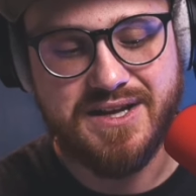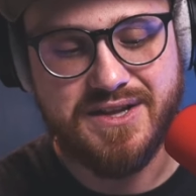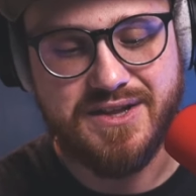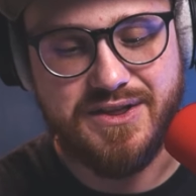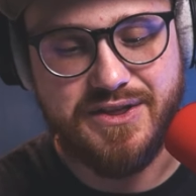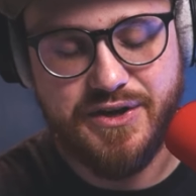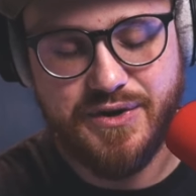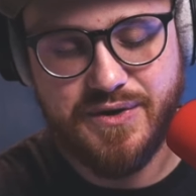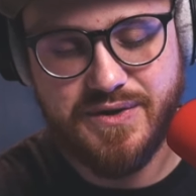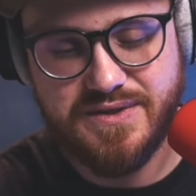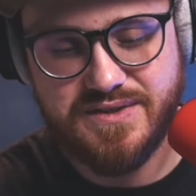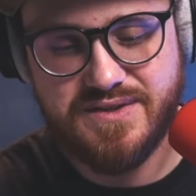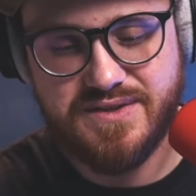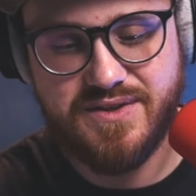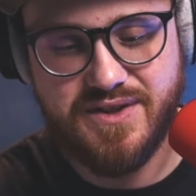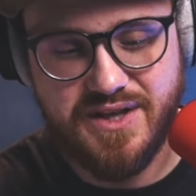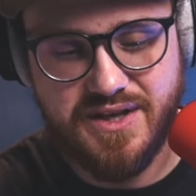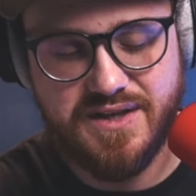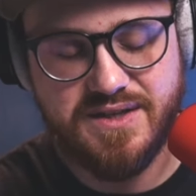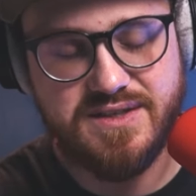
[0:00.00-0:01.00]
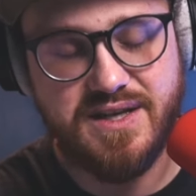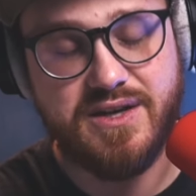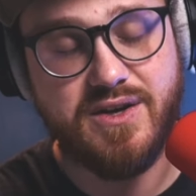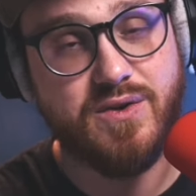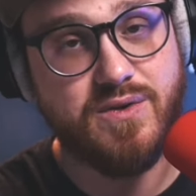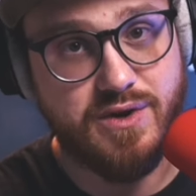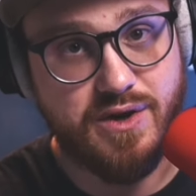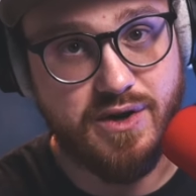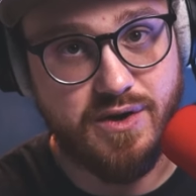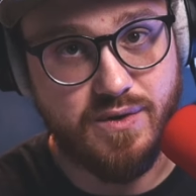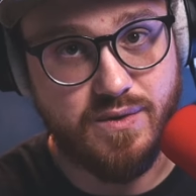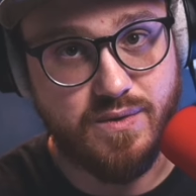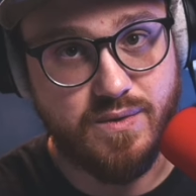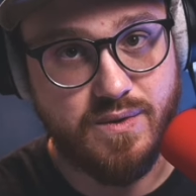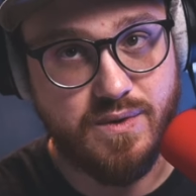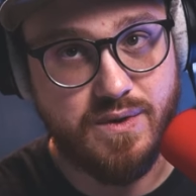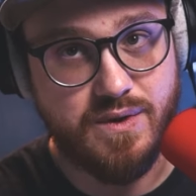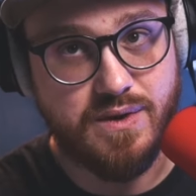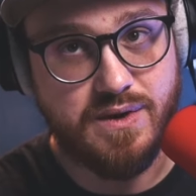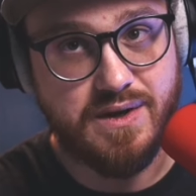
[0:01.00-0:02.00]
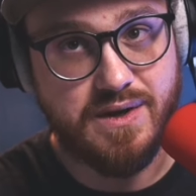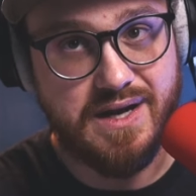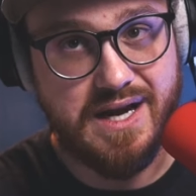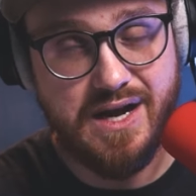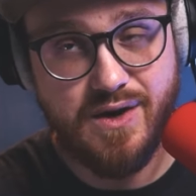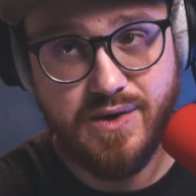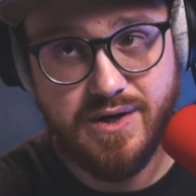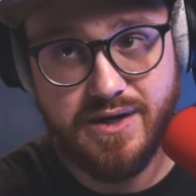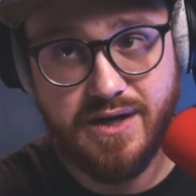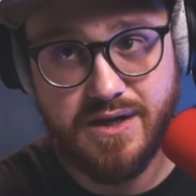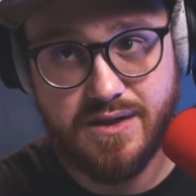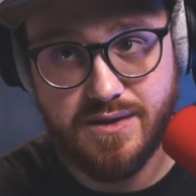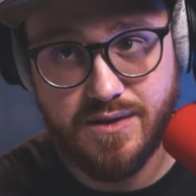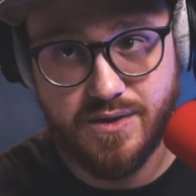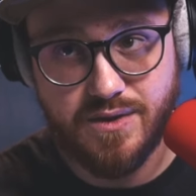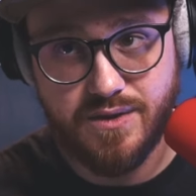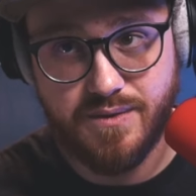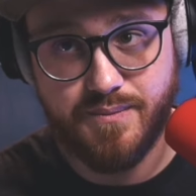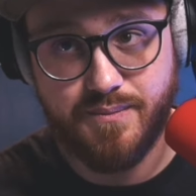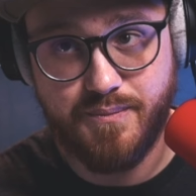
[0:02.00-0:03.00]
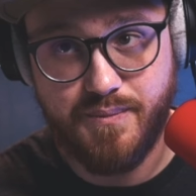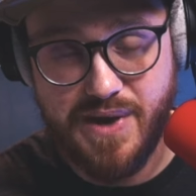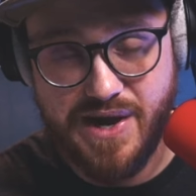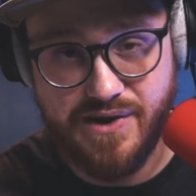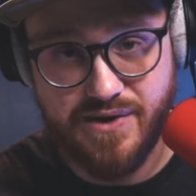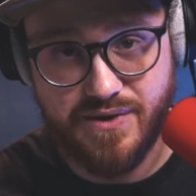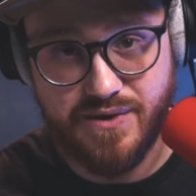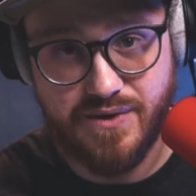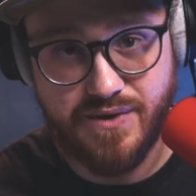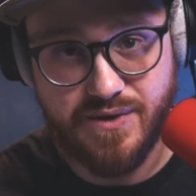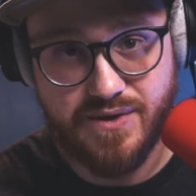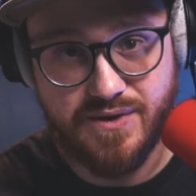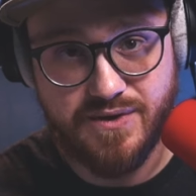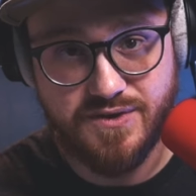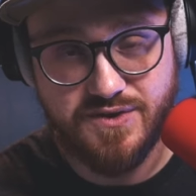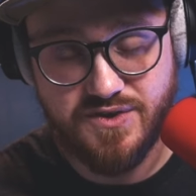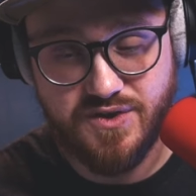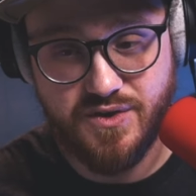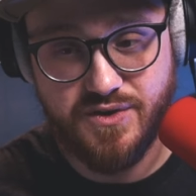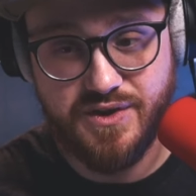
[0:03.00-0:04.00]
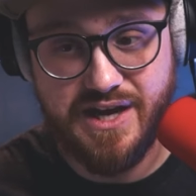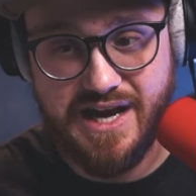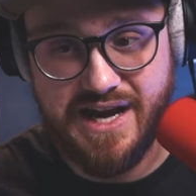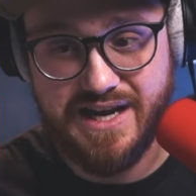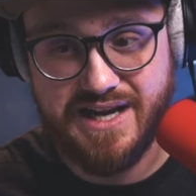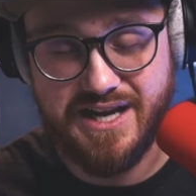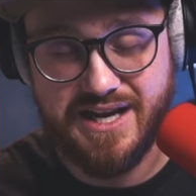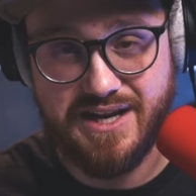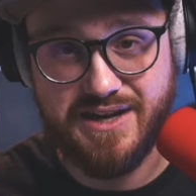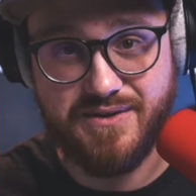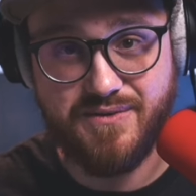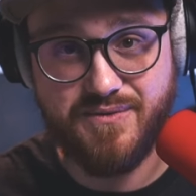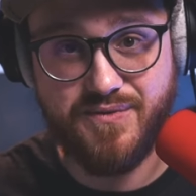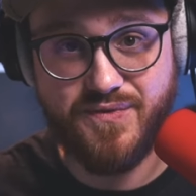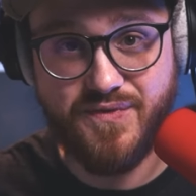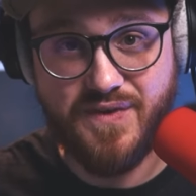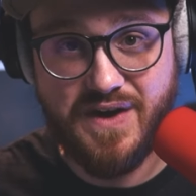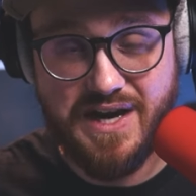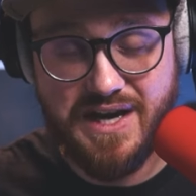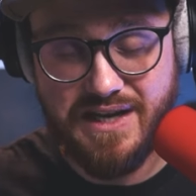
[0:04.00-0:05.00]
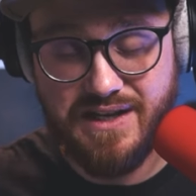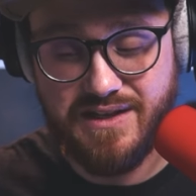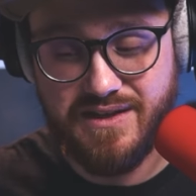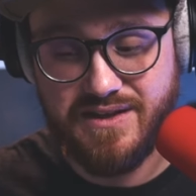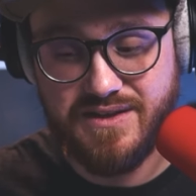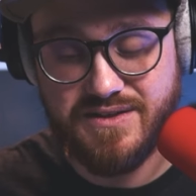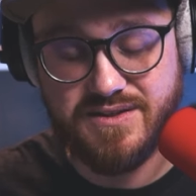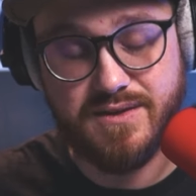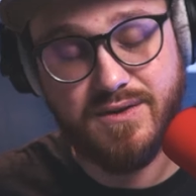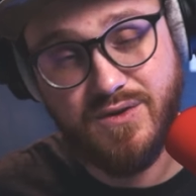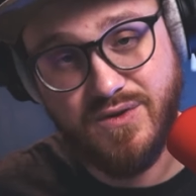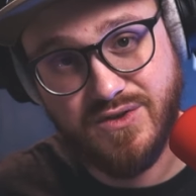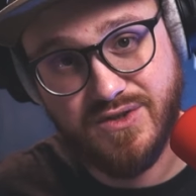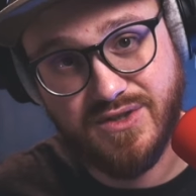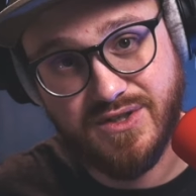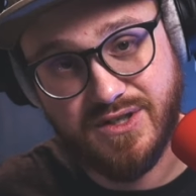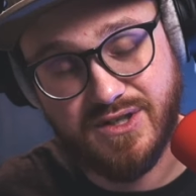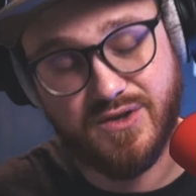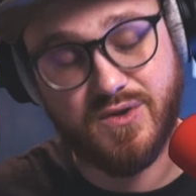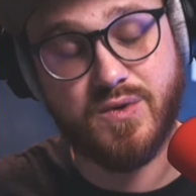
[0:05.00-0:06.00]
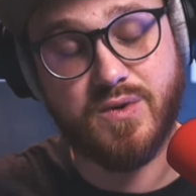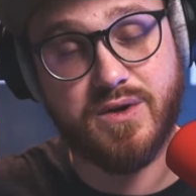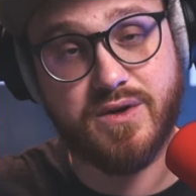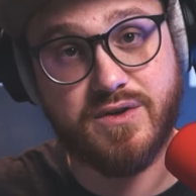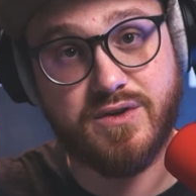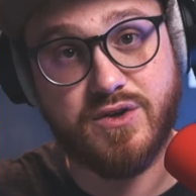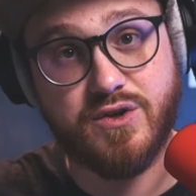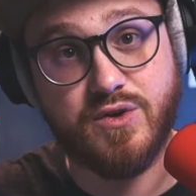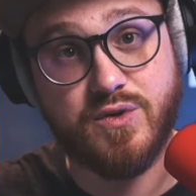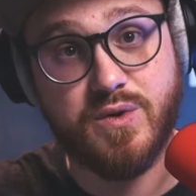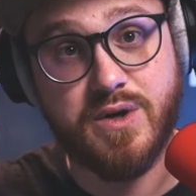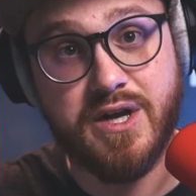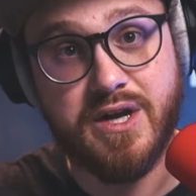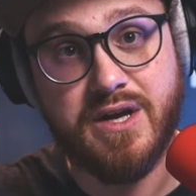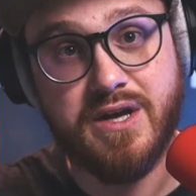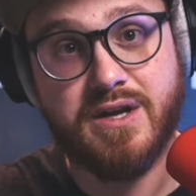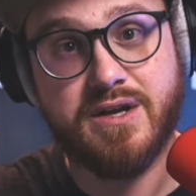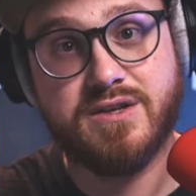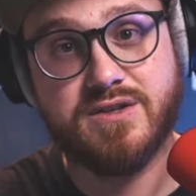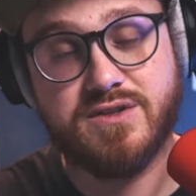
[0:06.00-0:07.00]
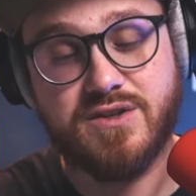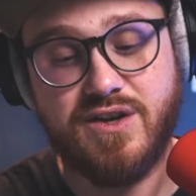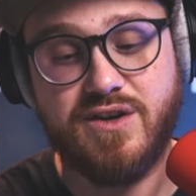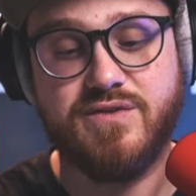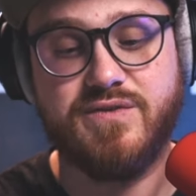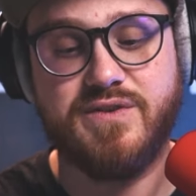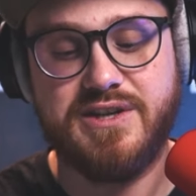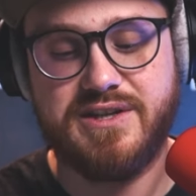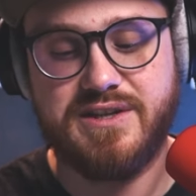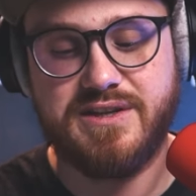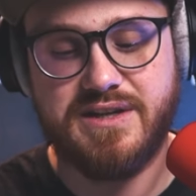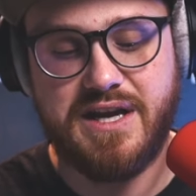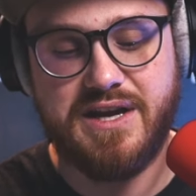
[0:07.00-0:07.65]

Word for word: there's things I don't know. How can I learn better so that I can find the solution in order to solve it.